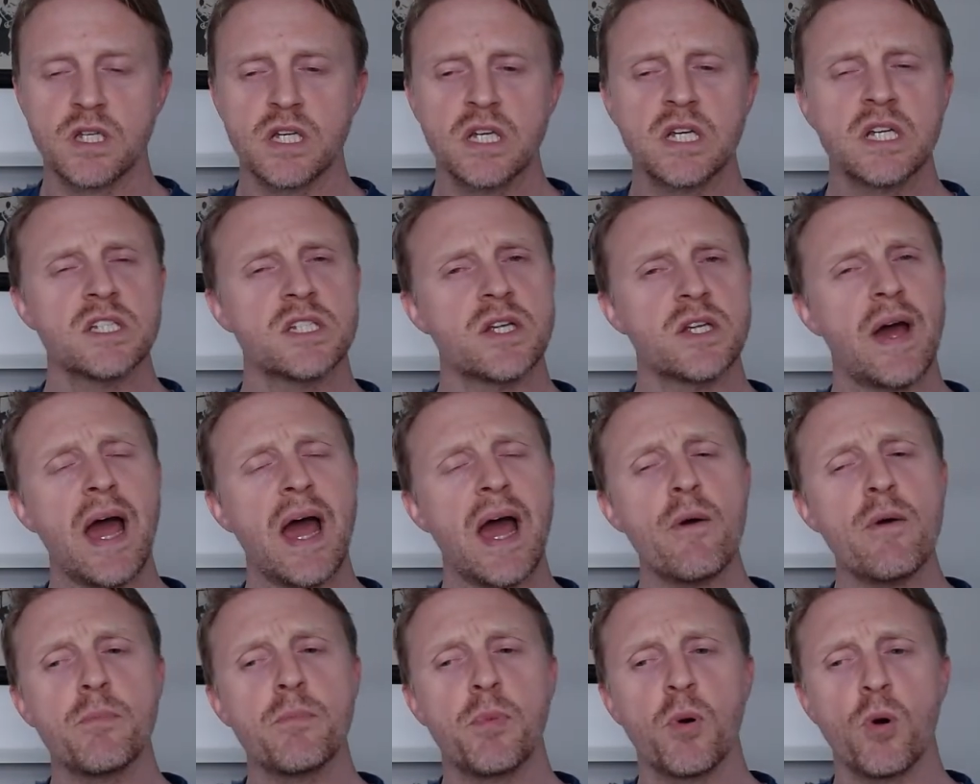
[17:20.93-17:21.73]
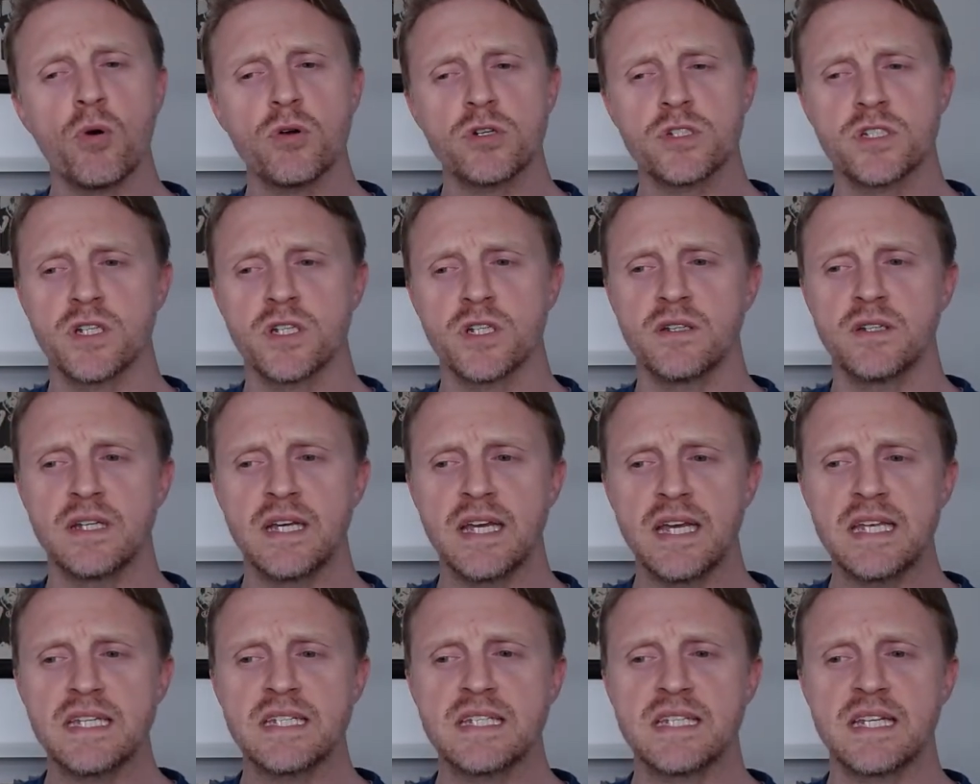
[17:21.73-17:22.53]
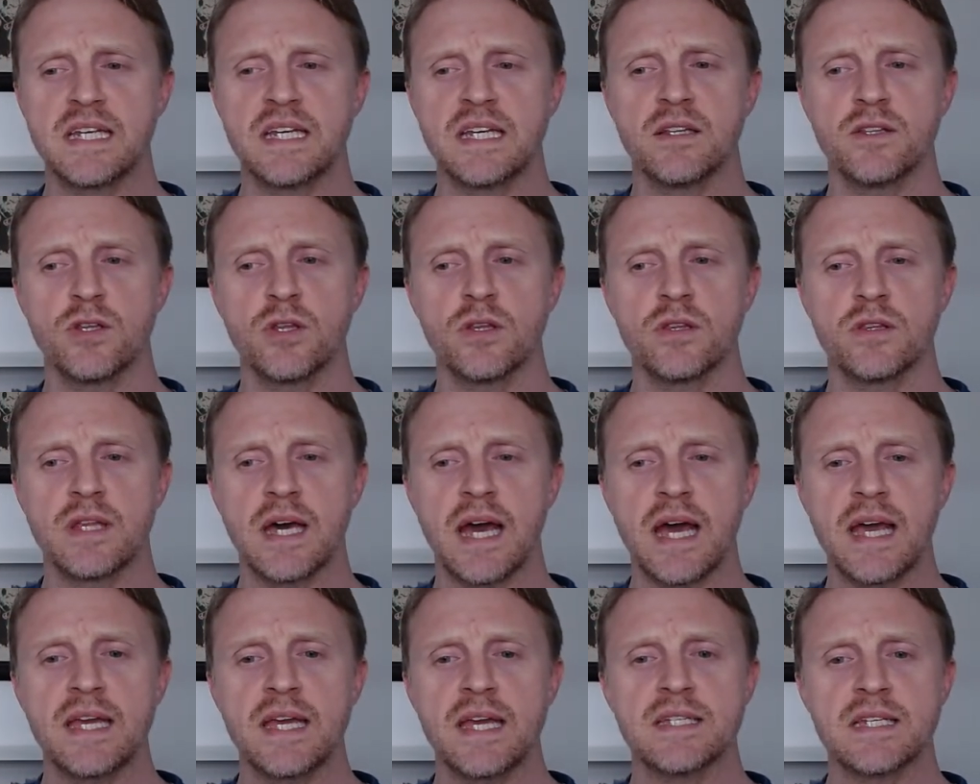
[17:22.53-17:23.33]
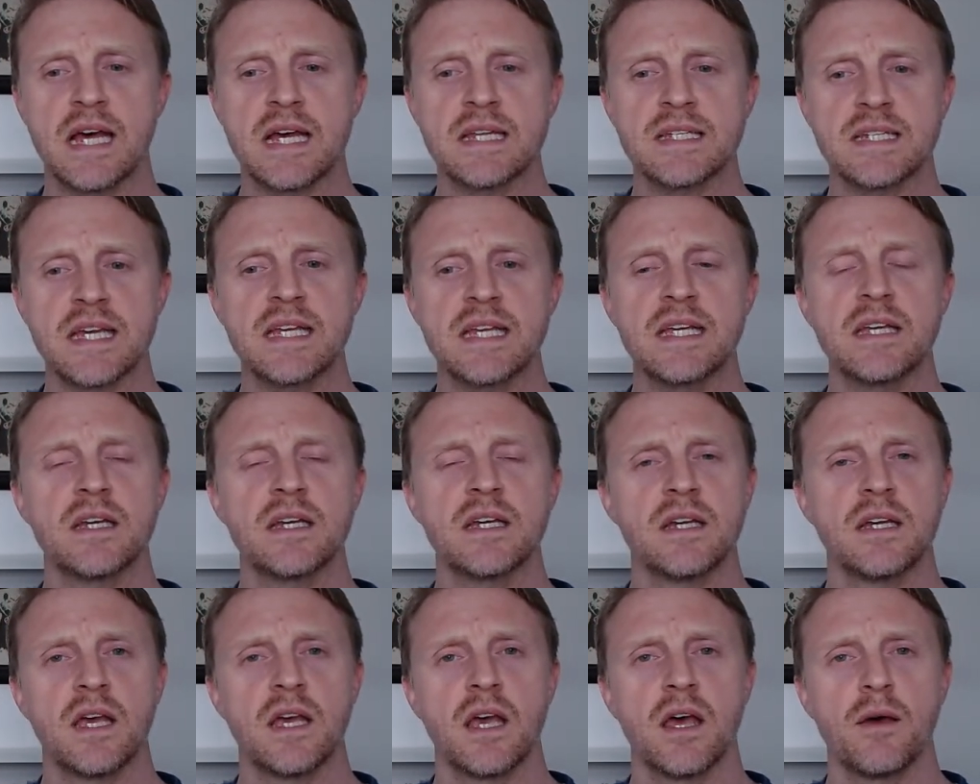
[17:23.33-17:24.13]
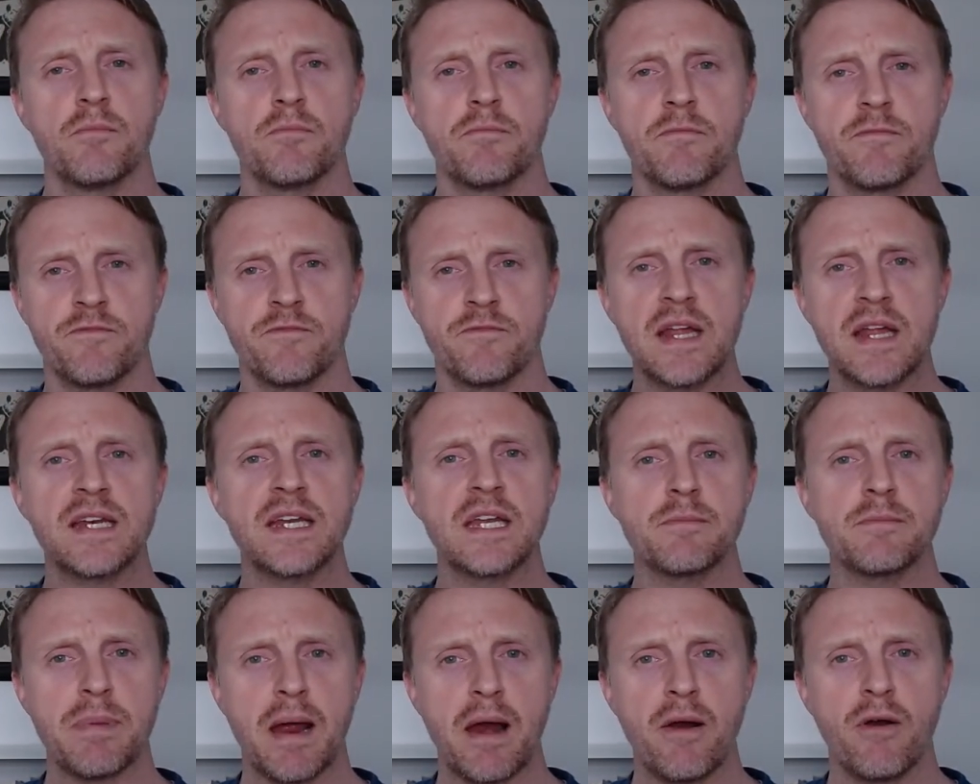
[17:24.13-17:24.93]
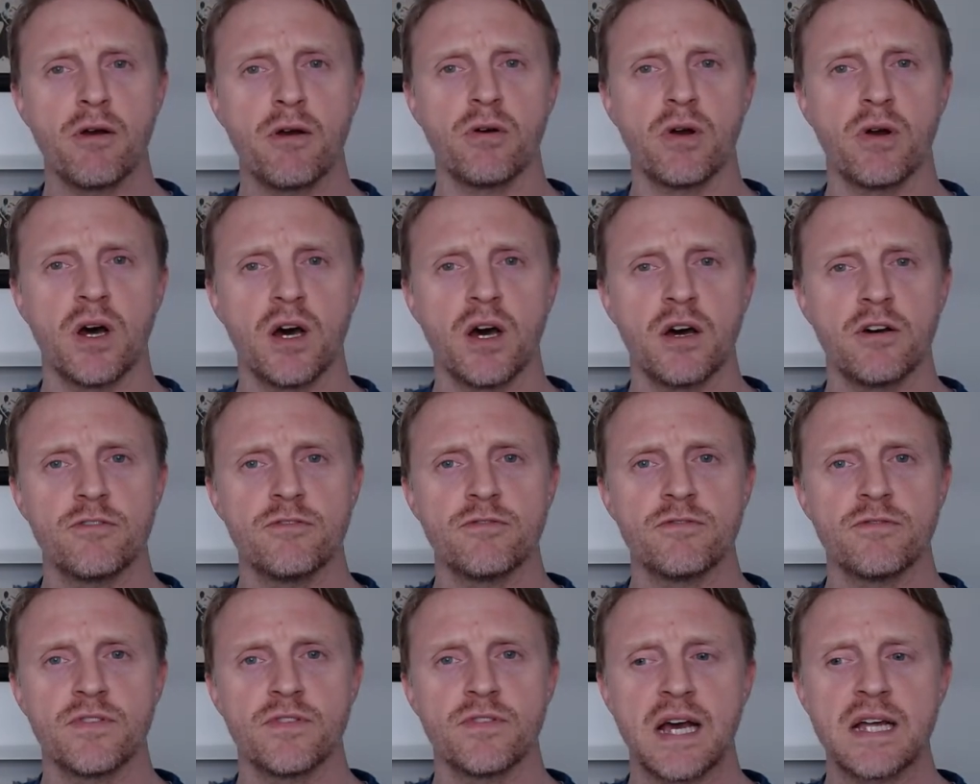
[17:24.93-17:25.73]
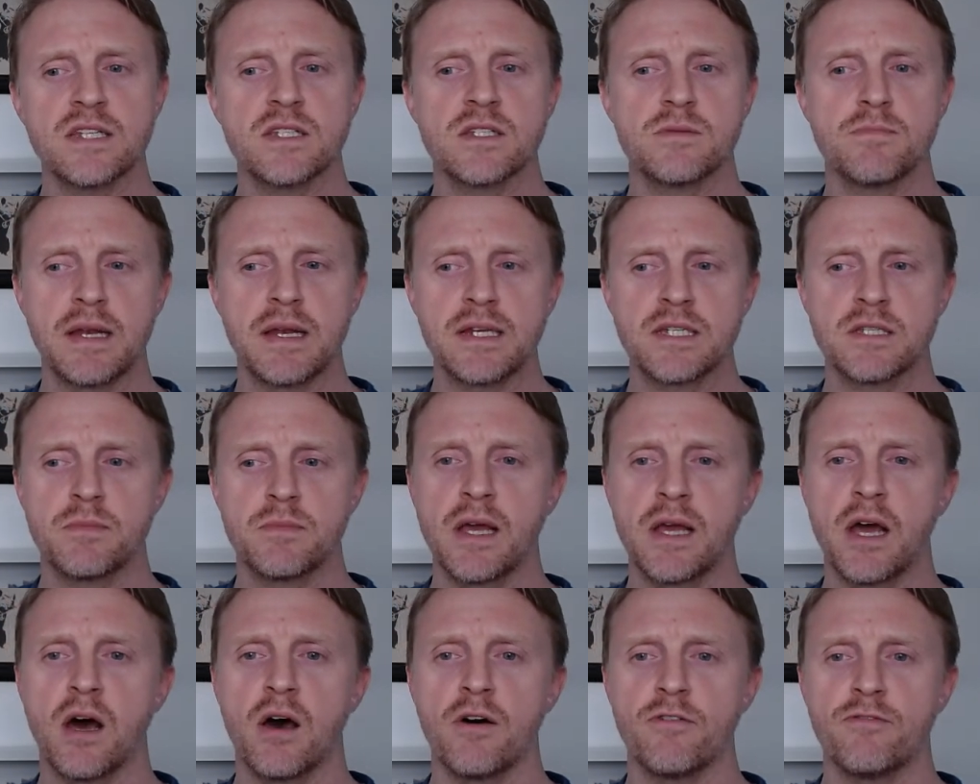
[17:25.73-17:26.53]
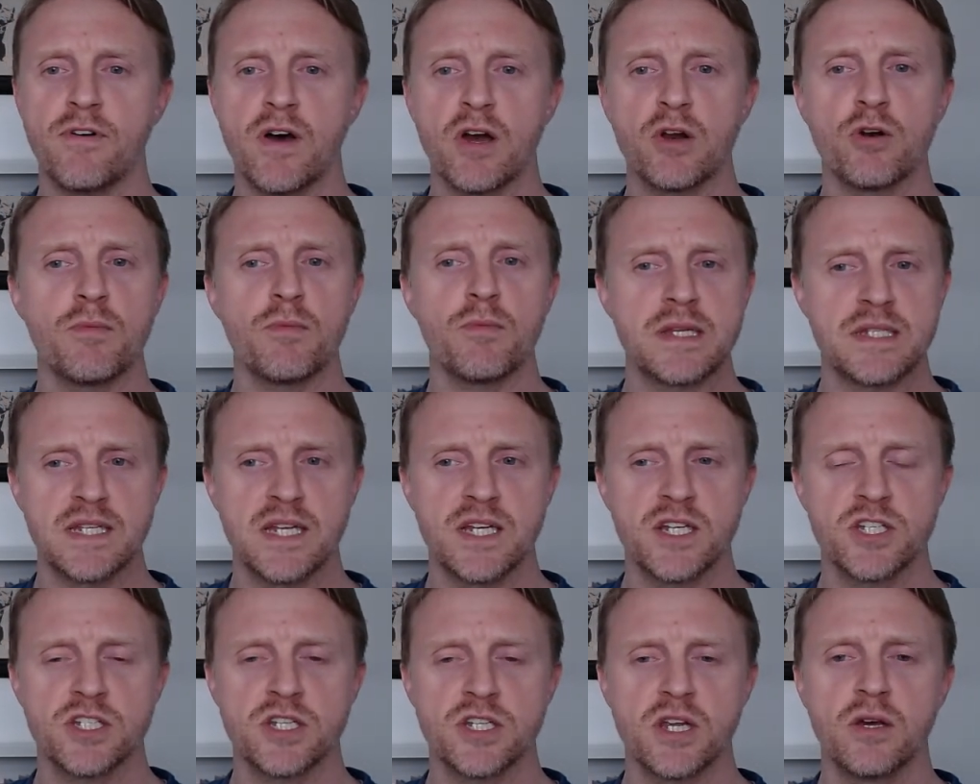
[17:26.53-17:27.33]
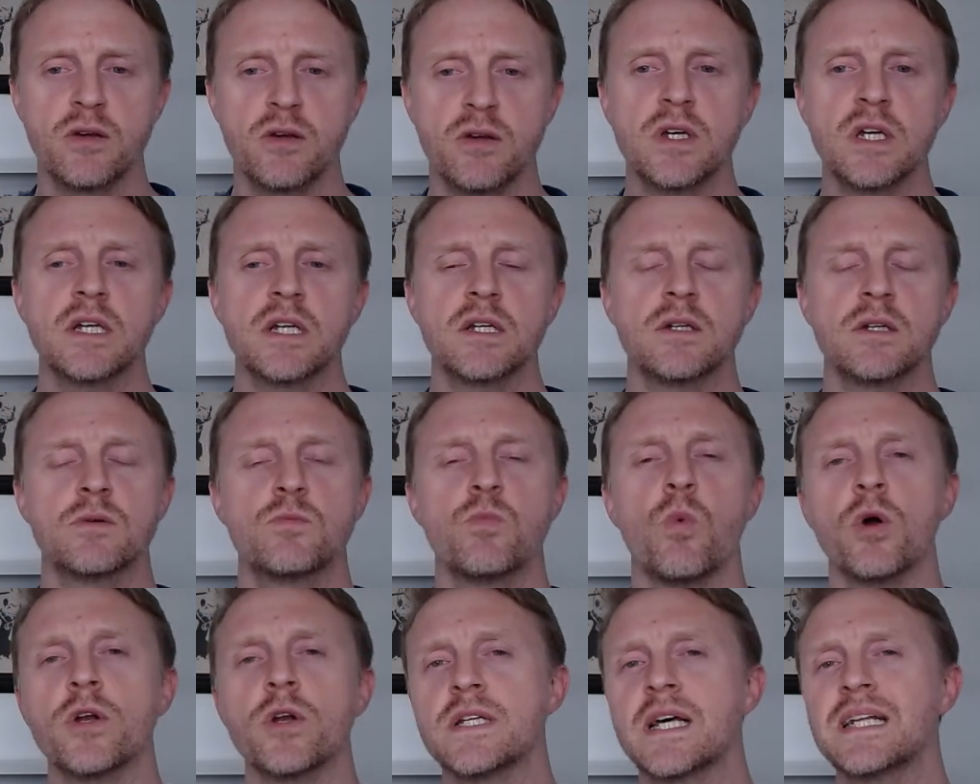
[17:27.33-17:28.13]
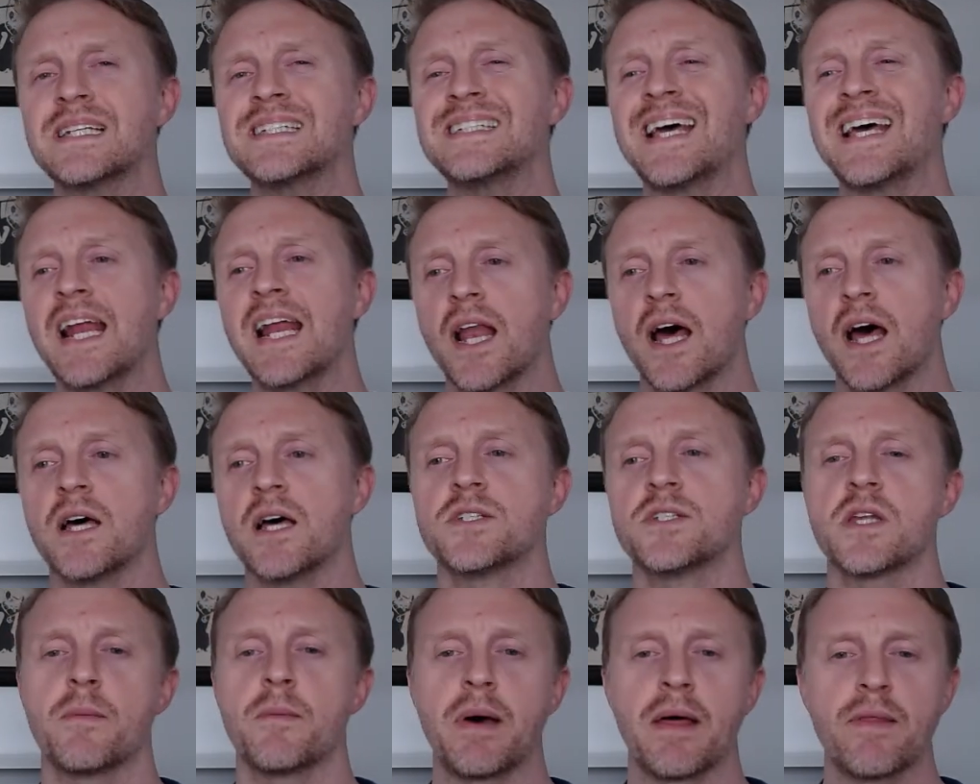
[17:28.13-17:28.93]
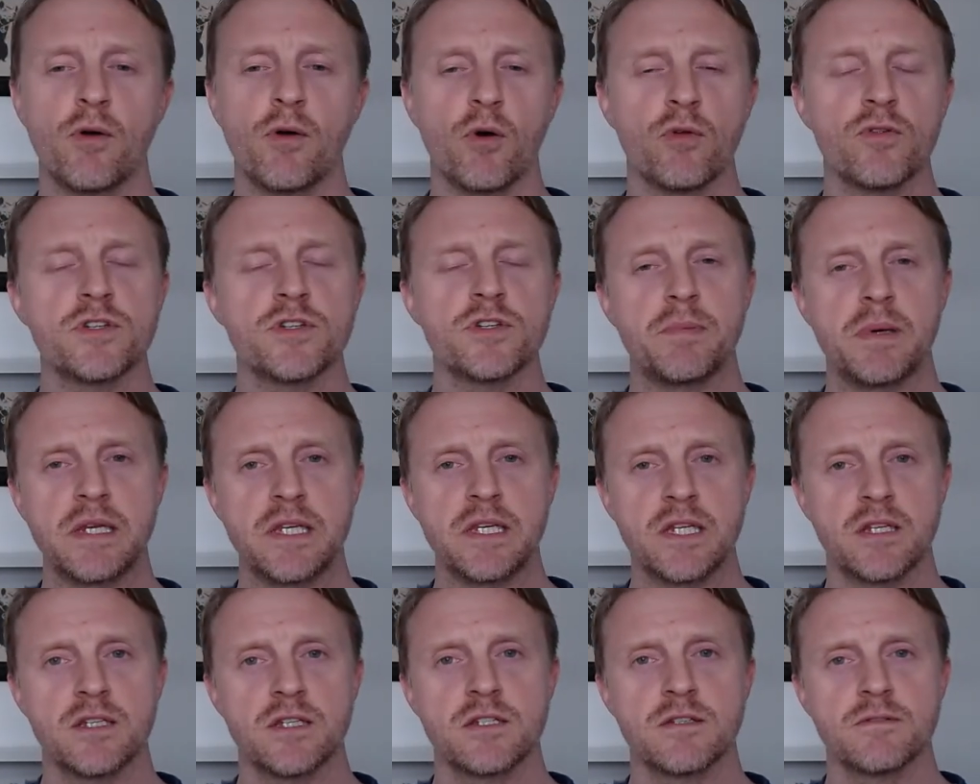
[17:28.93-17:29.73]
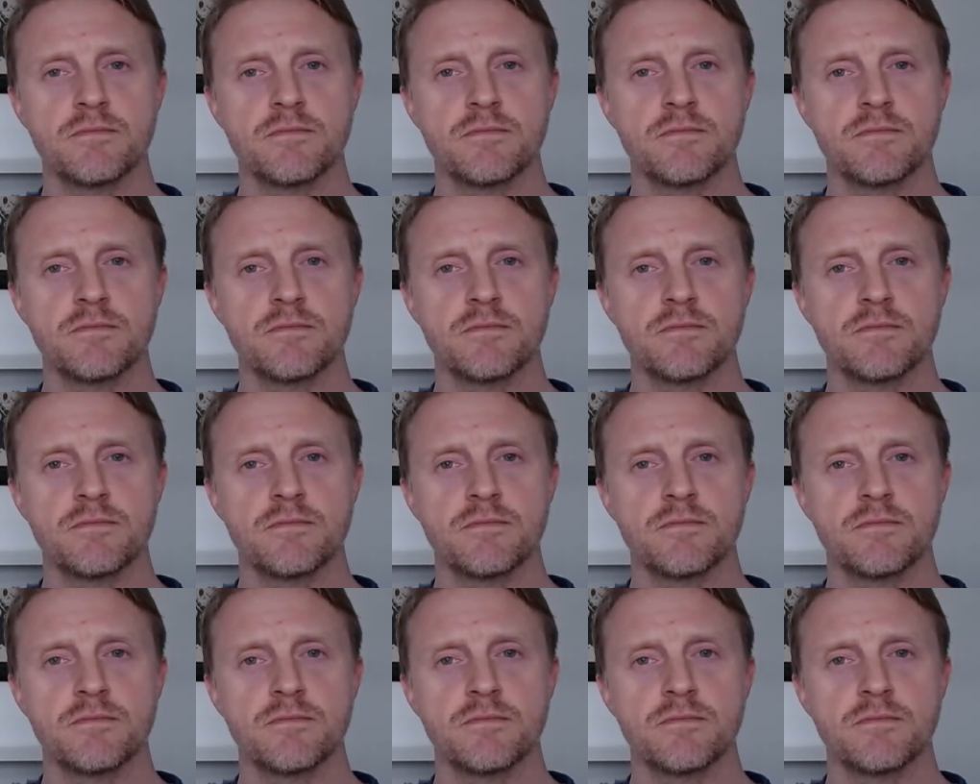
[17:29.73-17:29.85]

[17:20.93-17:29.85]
So how important is it that is, as a ending paragraph, that's meant to be our final message? So what does that tell us about the author's opinions?